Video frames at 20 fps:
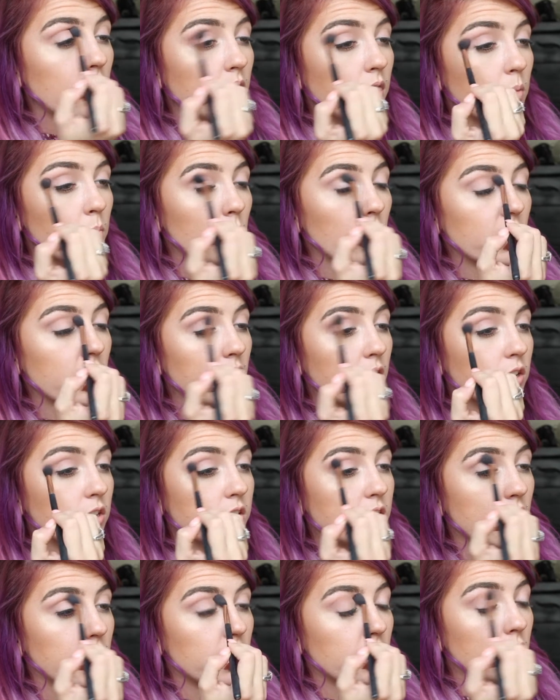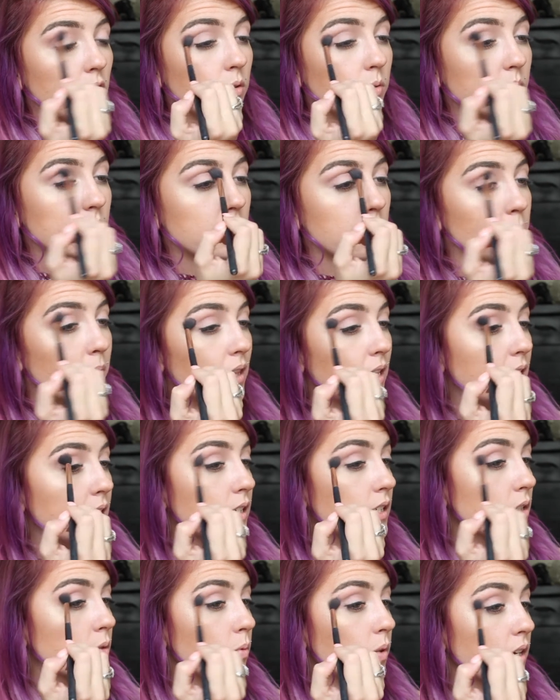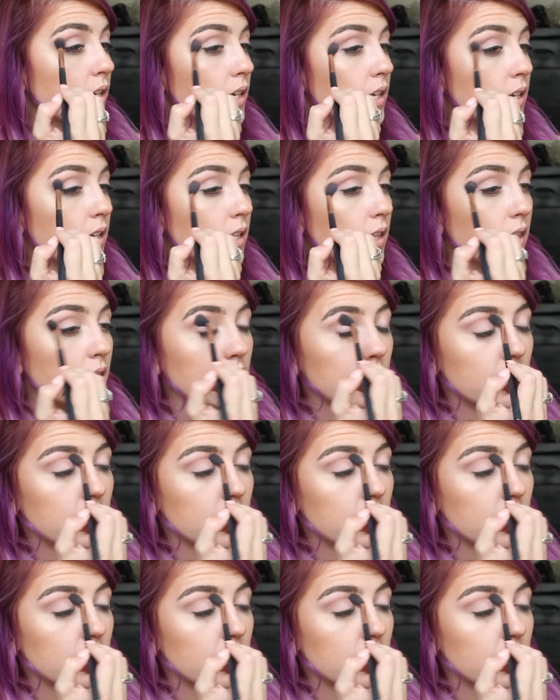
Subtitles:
The more colors that you use to blend with,